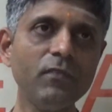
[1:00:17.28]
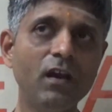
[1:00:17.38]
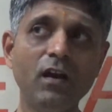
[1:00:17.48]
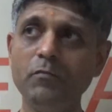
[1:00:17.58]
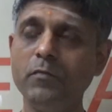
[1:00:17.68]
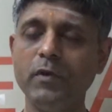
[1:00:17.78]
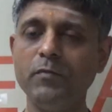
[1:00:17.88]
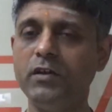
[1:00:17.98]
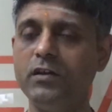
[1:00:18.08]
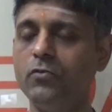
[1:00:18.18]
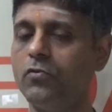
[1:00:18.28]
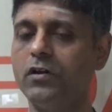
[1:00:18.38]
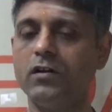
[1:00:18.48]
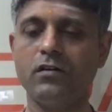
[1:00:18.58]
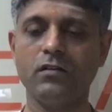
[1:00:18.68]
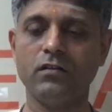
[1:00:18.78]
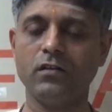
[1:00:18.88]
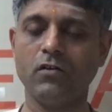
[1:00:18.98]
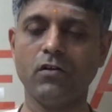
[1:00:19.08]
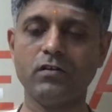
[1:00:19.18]
and maybe he looked at
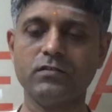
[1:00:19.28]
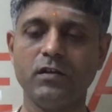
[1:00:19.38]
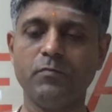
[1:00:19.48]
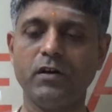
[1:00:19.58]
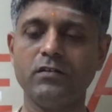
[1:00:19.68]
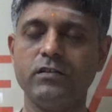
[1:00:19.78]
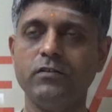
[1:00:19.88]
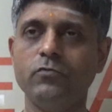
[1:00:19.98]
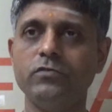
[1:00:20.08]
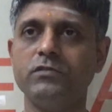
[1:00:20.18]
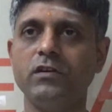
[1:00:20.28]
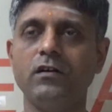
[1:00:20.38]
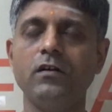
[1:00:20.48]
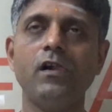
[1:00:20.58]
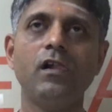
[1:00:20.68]
the goddess there, Parshe, who is the